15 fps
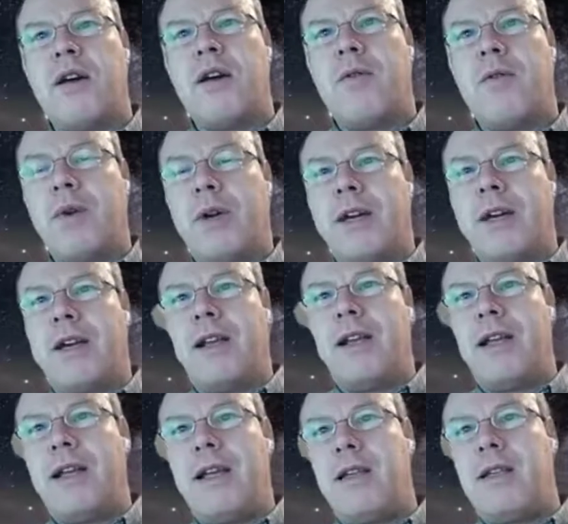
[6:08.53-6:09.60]
We
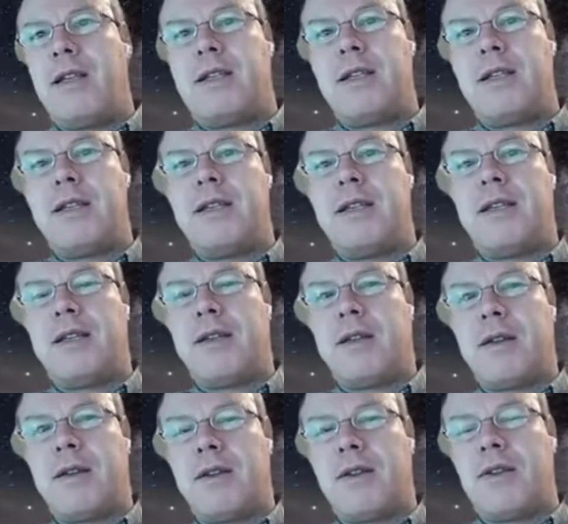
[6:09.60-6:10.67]
clearly see
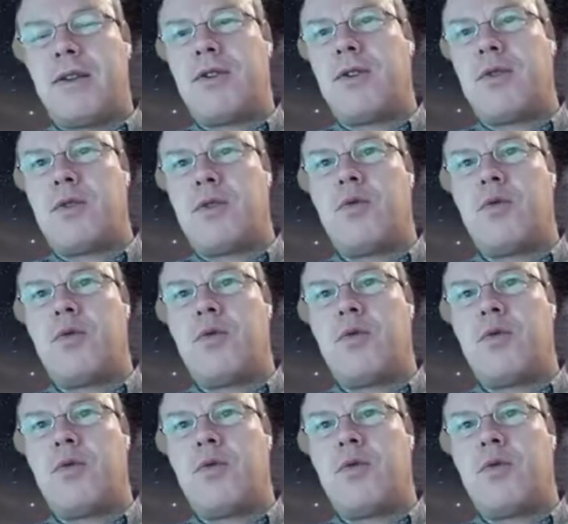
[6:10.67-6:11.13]
the